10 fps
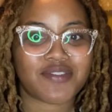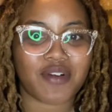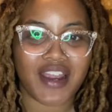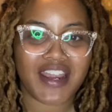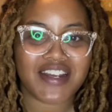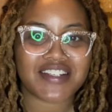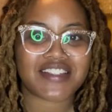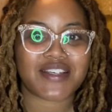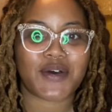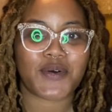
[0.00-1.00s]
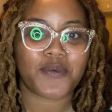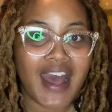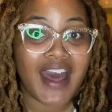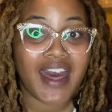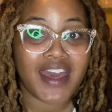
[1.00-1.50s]
right? So
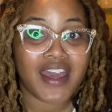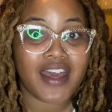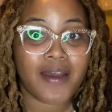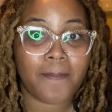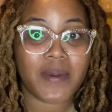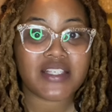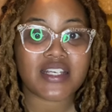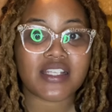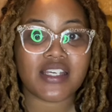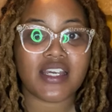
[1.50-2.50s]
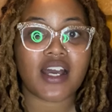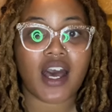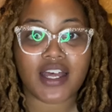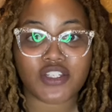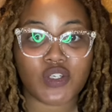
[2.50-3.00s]
I basically
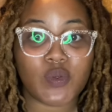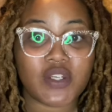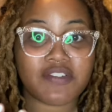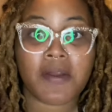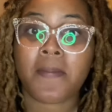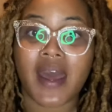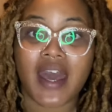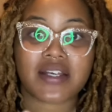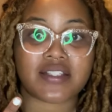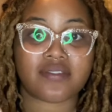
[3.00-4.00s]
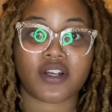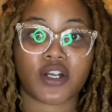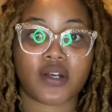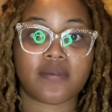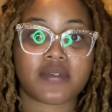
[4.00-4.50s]
got two different bags of
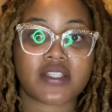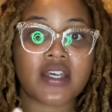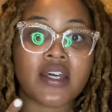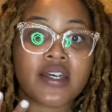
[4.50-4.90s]
herbs.